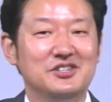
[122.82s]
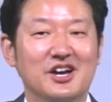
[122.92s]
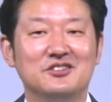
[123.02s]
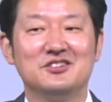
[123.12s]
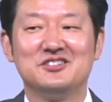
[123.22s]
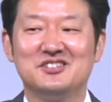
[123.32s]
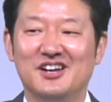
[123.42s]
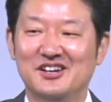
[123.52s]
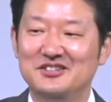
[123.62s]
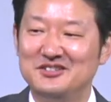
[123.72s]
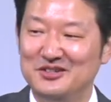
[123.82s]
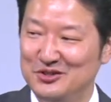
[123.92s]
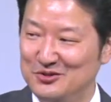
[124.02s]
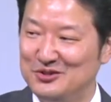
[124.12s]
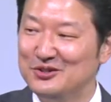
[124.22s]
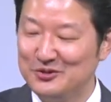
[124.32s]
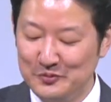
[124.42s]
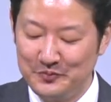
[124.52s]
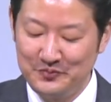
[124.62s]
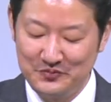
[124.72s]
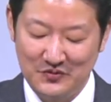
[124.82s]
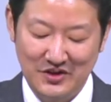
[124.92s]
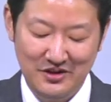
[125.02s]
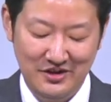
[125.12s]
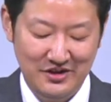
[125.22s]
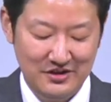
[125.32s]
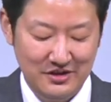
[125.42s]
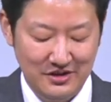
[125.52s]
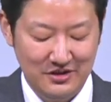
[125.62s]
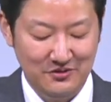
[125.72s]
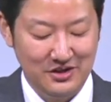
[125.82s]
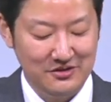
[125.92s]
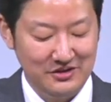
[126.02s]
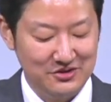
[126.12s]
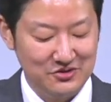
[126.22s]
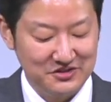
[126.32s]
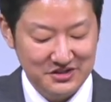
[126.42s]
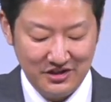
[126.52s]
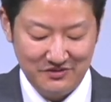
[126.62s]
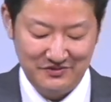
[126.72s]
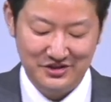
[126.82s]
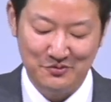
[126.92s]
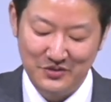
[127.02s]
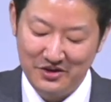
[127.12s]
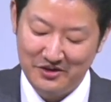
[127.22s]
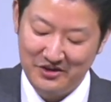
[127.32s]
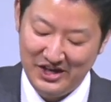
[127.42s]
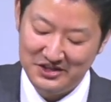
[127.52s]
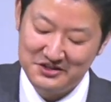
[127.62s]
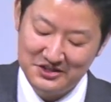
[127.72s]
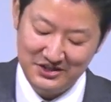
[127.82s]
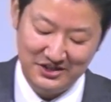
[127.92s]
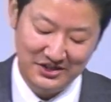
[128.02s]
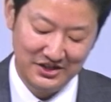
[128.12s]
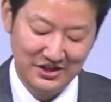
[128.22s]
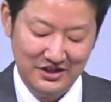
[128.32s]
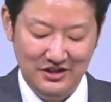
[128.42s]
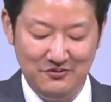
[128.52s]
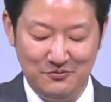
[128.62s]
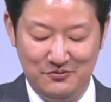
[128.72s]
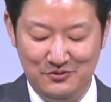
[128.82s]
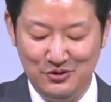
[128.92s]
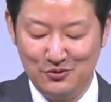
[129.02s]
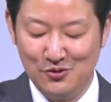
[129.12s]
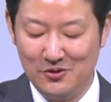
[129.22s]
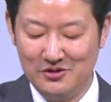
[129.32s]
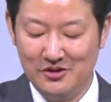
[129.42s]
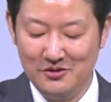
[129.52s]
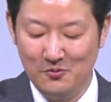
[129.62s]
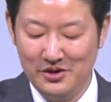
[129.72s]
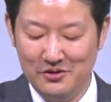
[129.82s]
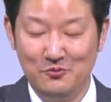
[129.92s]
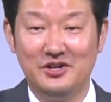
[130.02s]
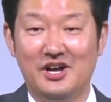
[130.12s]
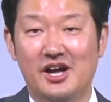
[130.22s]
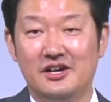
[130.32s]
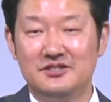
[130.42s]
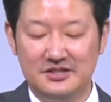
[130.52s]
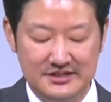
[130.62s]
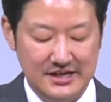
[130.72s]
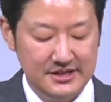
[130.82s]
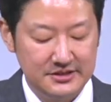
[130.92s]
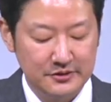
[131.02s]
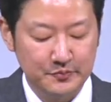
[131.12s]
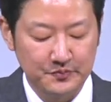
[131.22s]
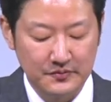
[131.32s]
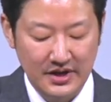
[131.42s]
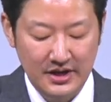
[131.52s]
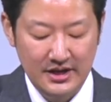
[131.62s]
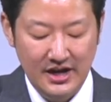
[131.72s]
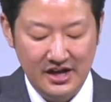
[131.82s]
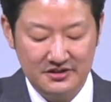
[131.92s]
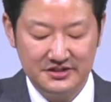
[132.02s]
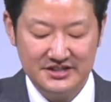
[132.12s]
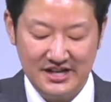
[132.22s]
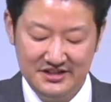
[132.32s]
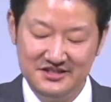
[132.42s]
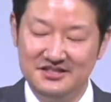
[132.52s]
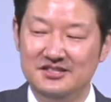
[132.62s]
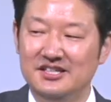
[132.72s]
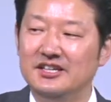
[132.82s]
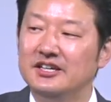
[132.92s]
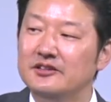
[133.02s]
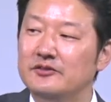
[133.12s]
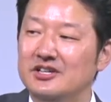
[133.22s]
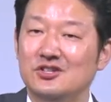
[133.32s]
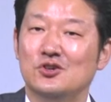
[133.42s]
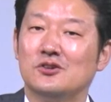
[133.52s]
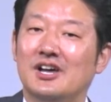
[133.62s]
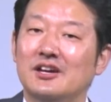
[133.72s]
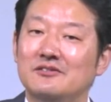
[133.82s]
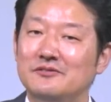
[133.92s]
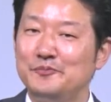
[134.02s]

exercise you do. You can look at yourself in the mirror and see if you go along well with exercise. Exercise is needed in your life.